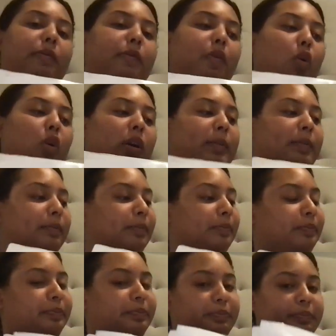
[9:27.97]
form
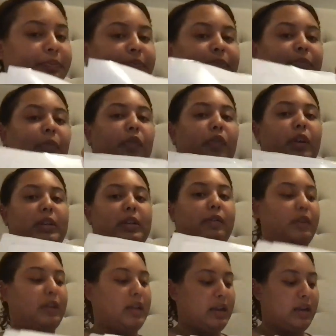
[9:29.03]
for
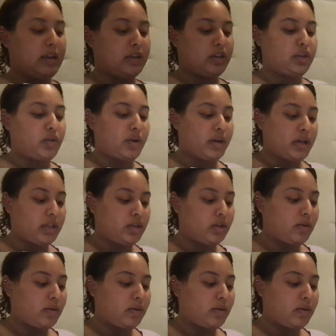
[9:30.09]
different eating disorders.